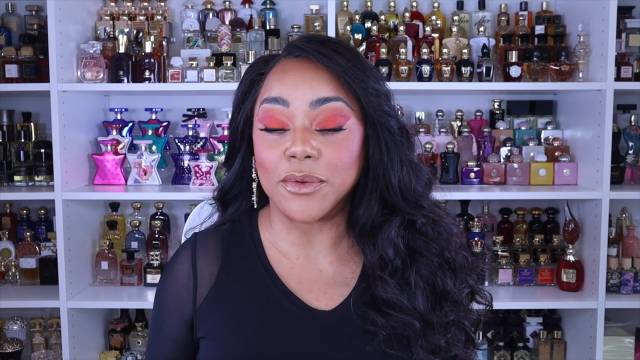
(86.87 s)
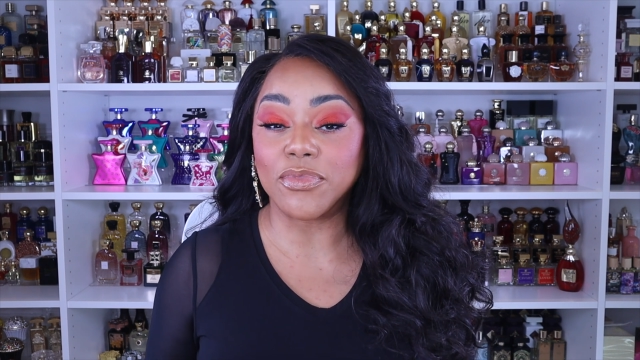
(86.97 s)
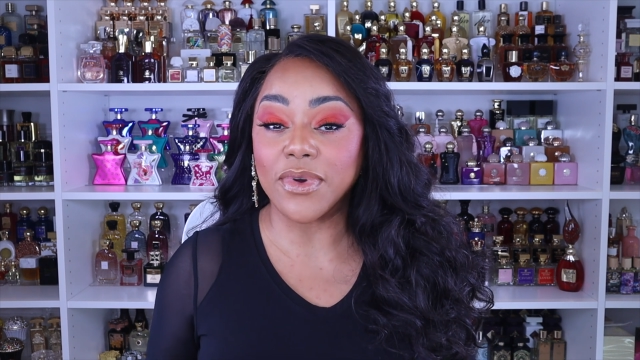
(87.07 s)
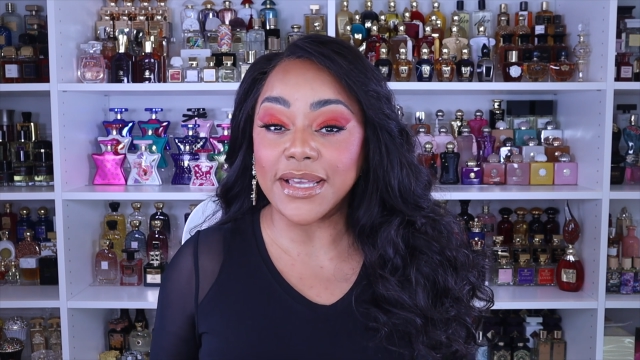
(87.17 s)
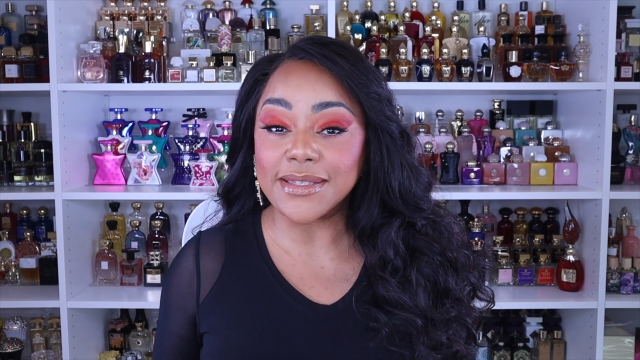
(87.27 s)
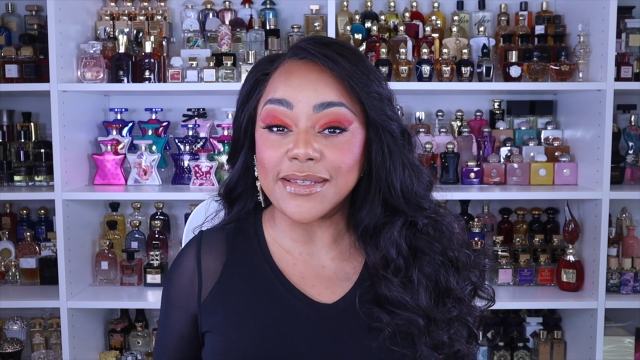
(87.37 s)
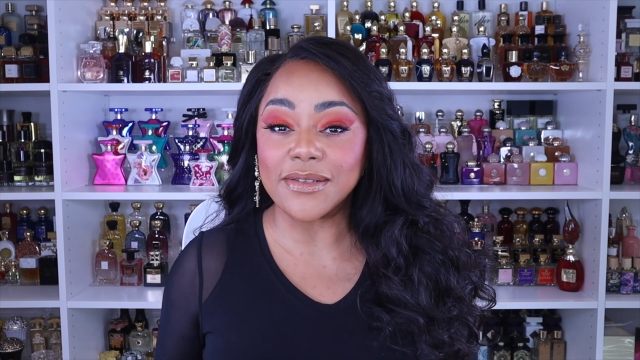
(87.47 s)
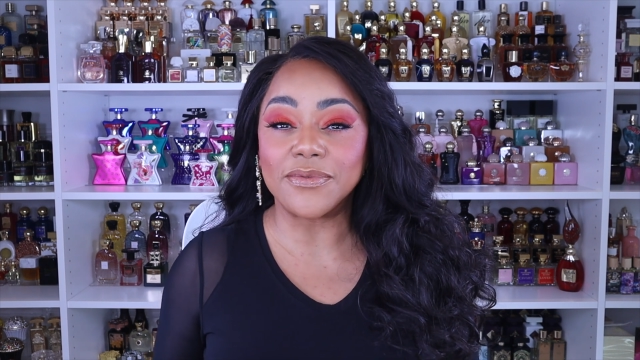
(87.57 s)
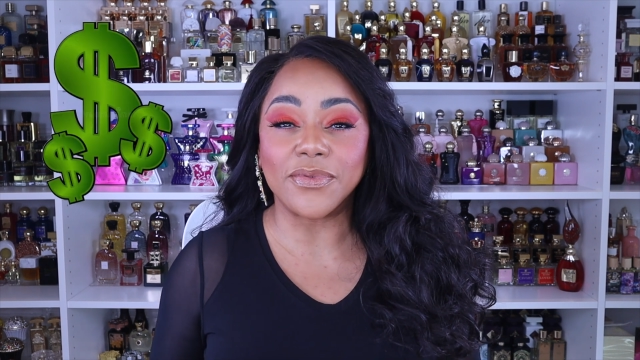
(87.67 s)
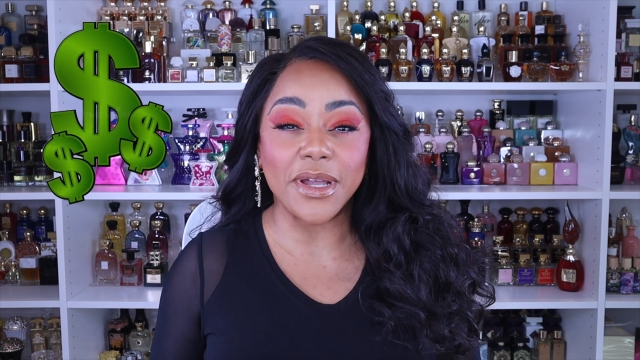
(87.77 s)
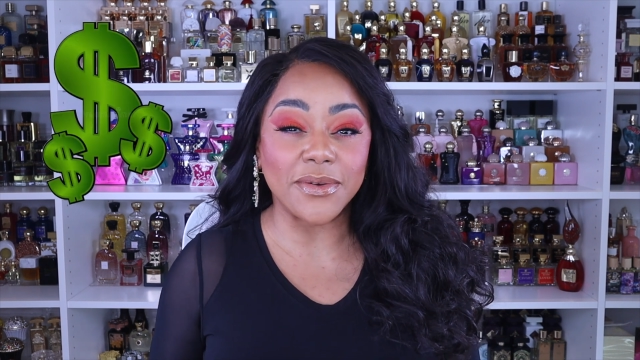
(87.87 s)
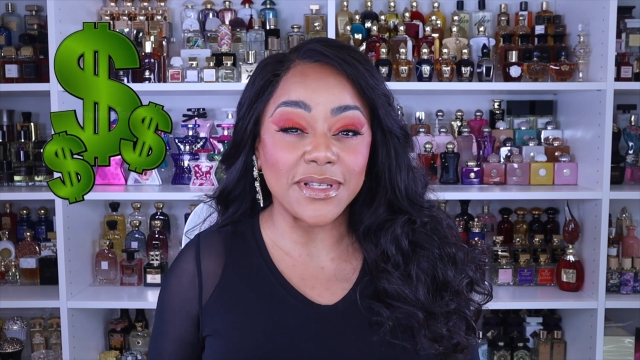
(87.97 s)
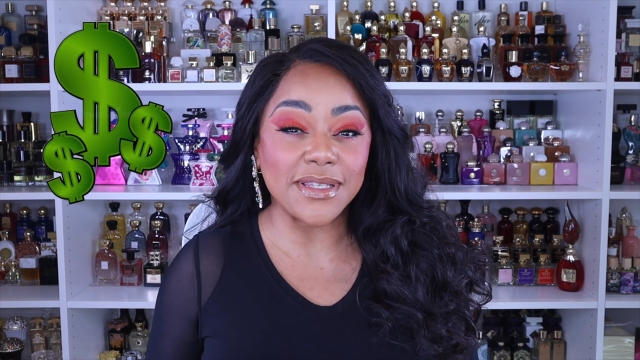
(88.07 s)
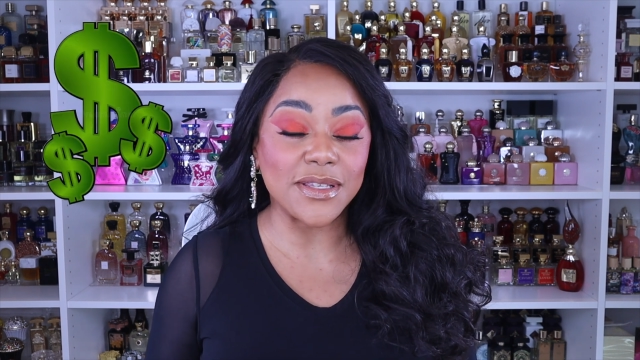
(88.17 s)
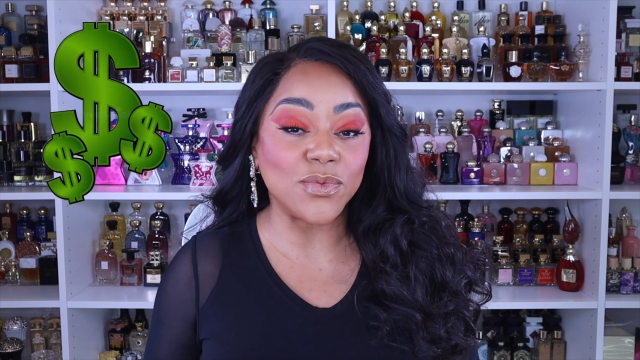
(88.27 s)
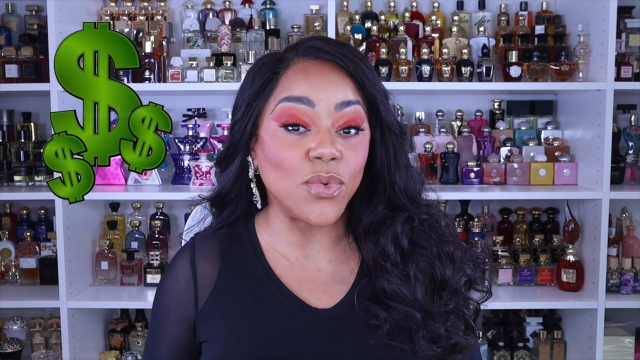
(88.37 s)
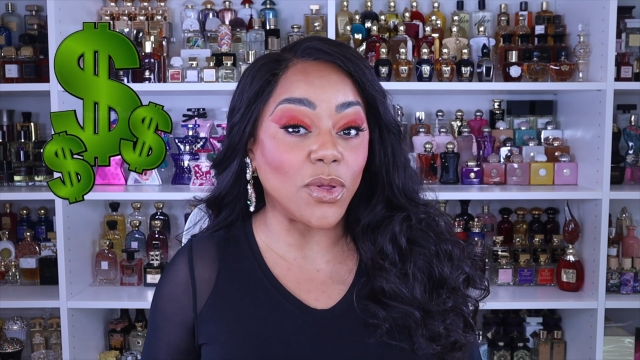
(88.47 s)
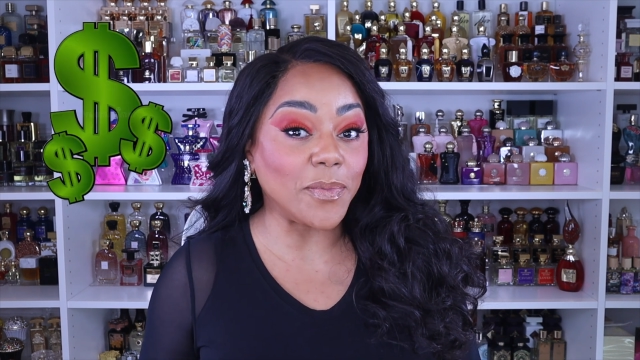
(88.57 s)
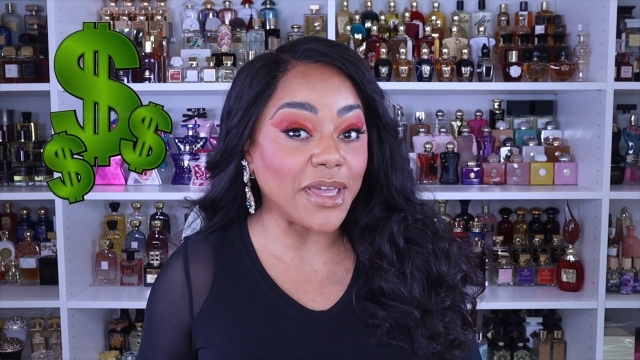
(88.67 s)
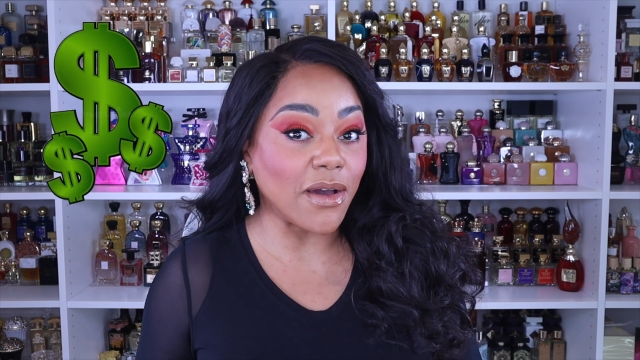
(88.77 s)
the prices of fragrances
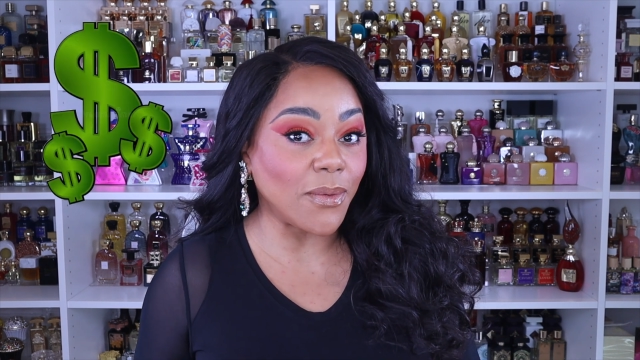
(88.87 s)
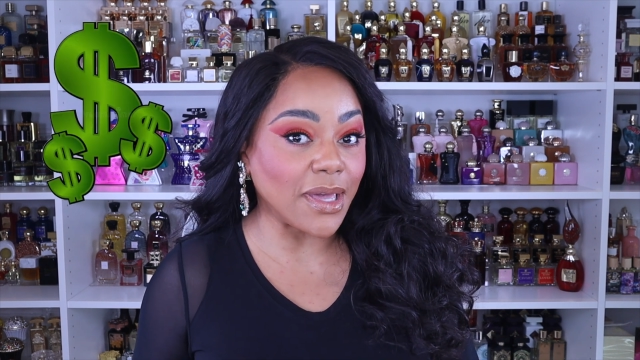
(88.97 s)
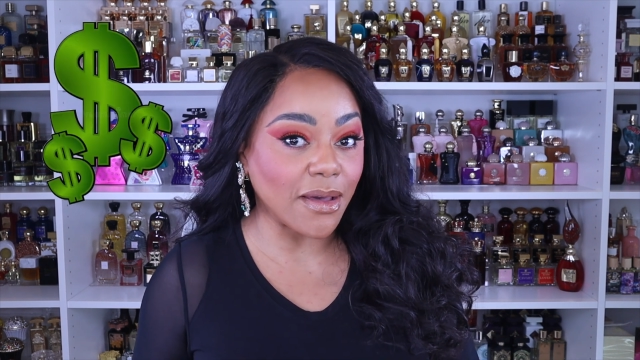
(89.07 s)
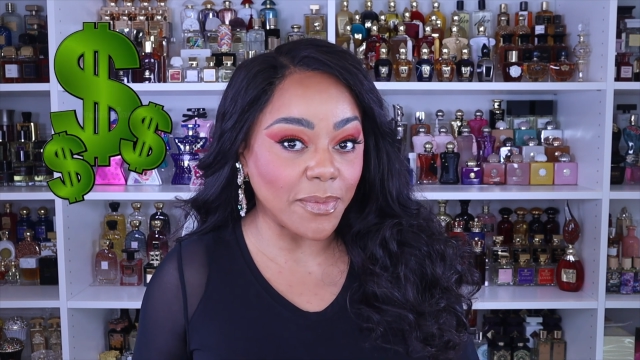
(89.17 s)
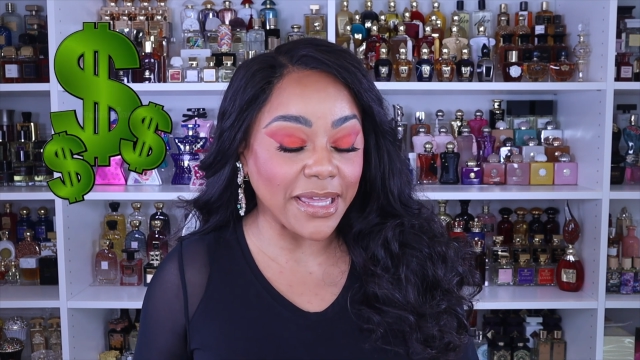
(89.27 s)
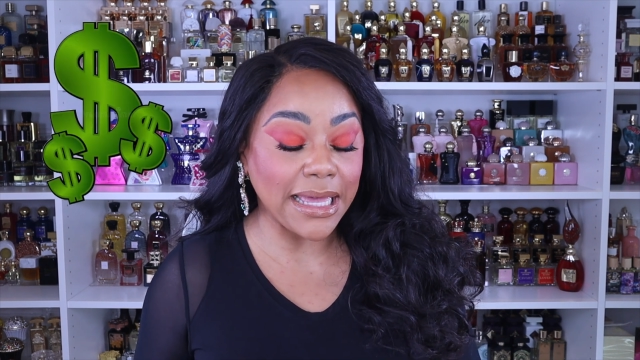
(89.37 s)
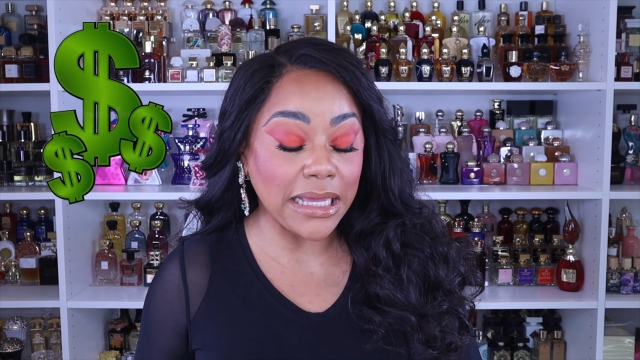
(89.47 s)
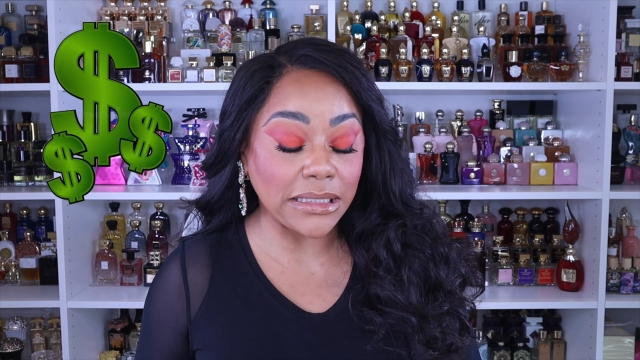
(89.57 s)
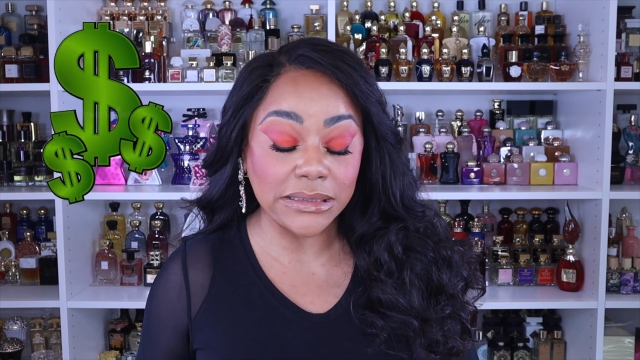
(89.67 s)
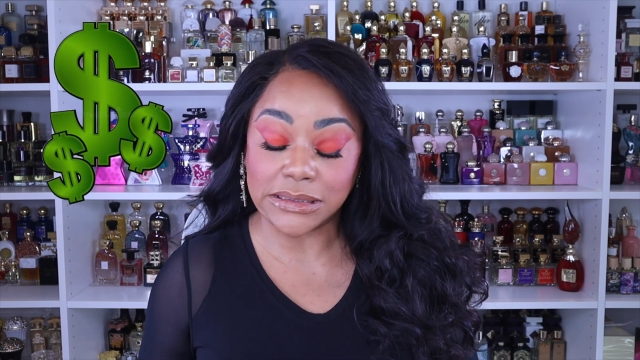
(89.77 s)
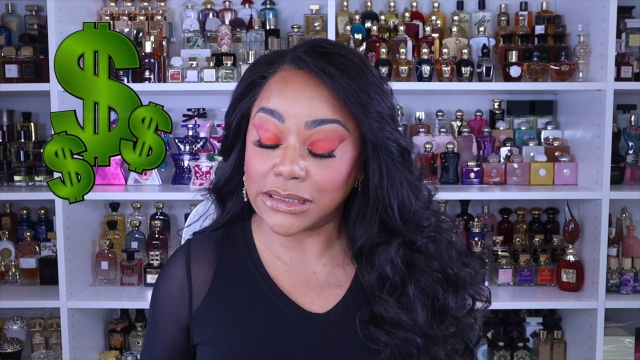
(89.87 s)
will be going up again.